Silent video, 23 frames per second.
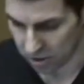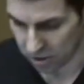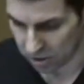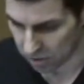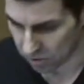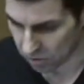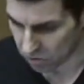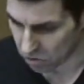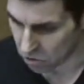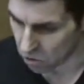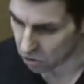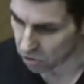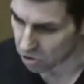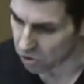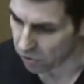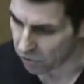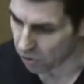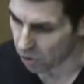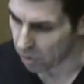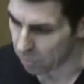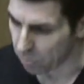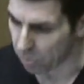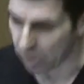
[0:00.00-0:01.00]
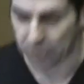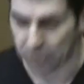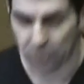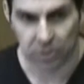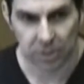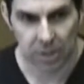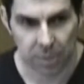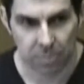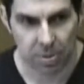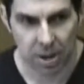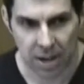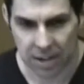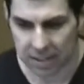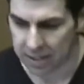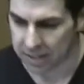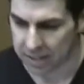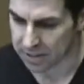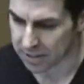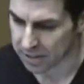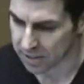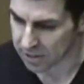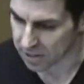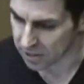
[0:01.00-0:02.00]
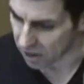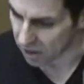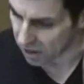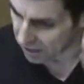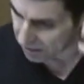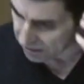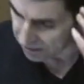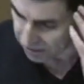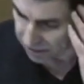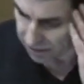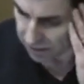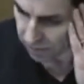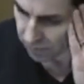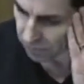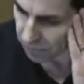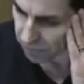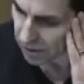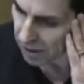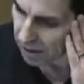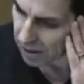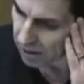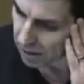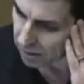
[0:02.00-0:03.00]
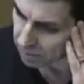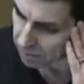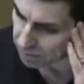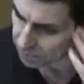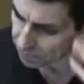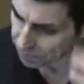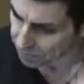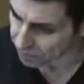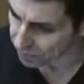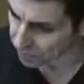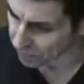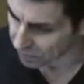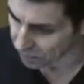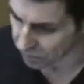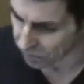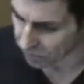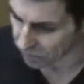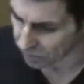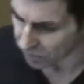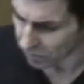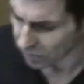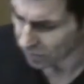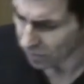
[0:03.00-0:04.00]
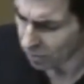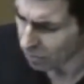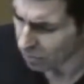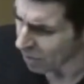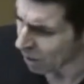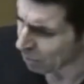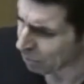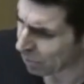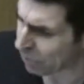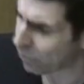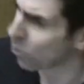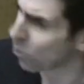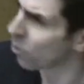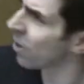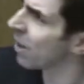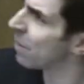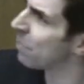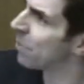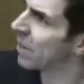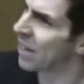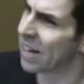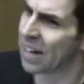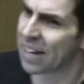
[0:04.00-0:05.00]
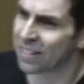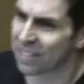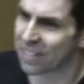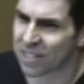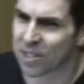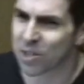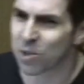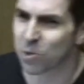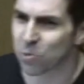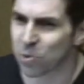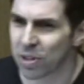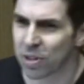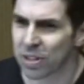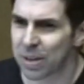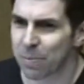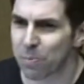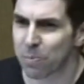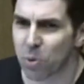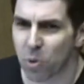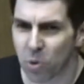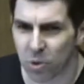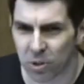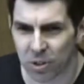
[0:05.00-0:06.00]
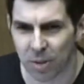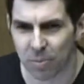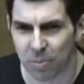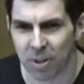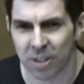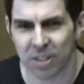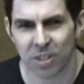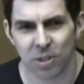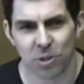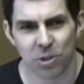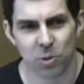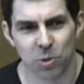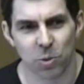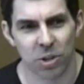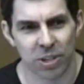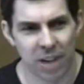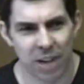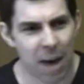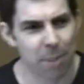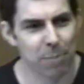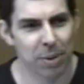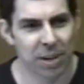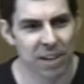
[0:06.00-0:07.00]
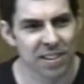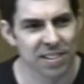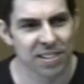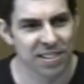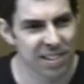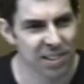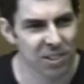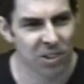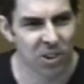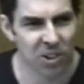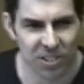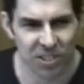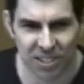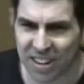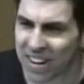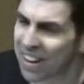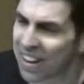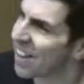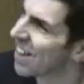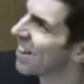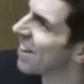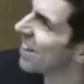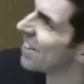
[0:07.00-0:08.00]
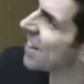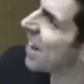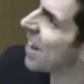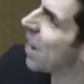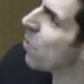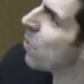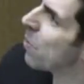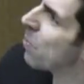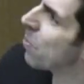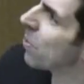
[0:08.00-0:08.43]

to talk to you very briefly about our society. Um, before I begin, this is really important. I'm going to use the word abacus a lot. It's how we